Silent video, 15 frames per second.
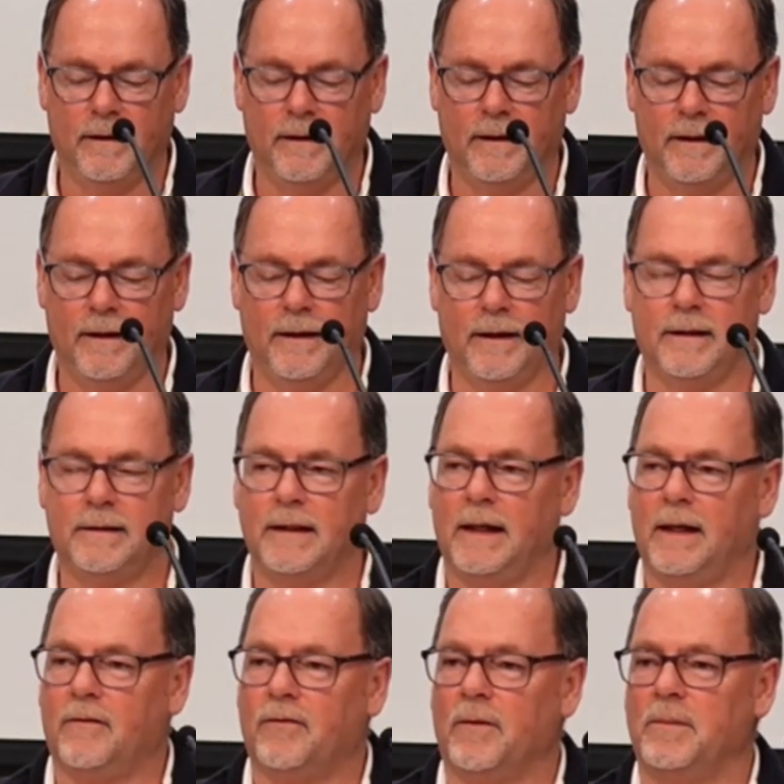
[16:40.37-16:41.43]
And I
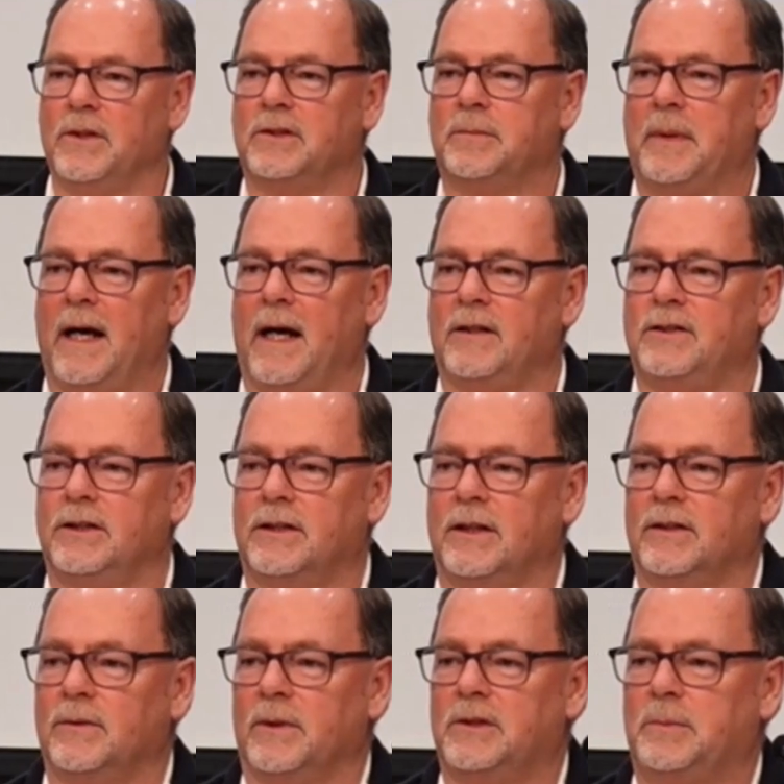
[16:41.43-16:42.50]
take from this passage
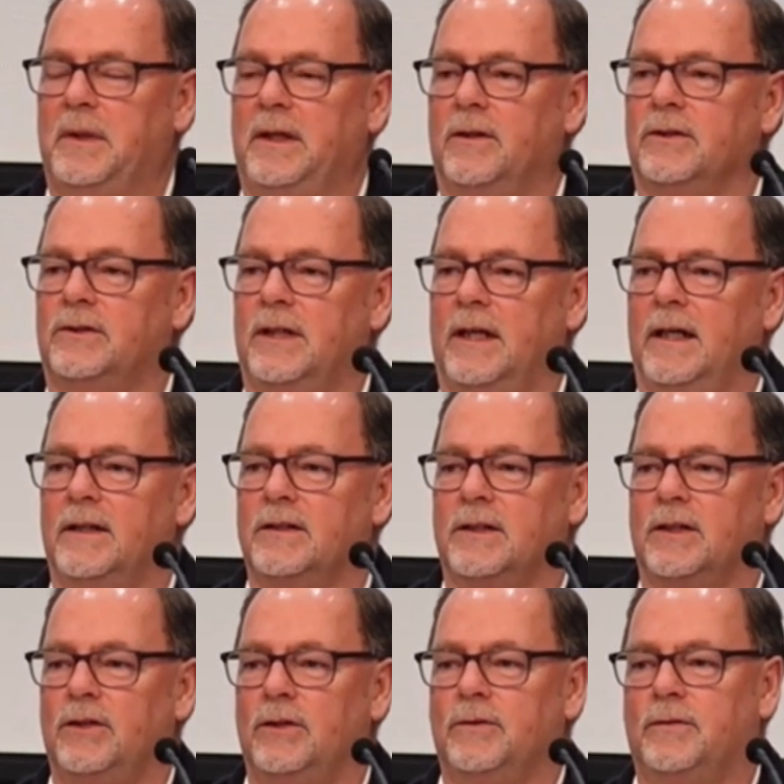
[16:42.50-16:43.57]
that what Peter's saying is
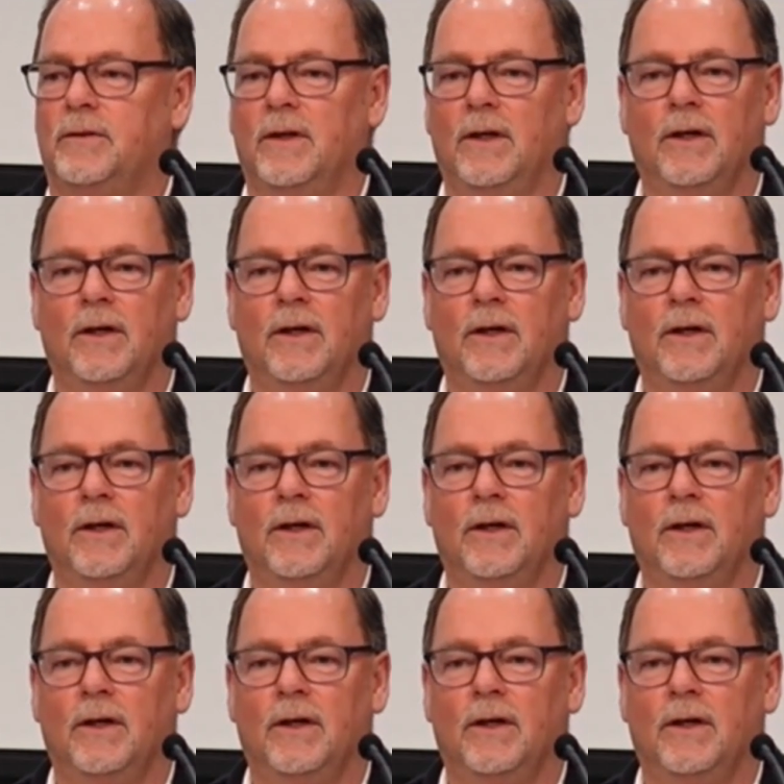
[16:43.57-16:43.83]
that you've,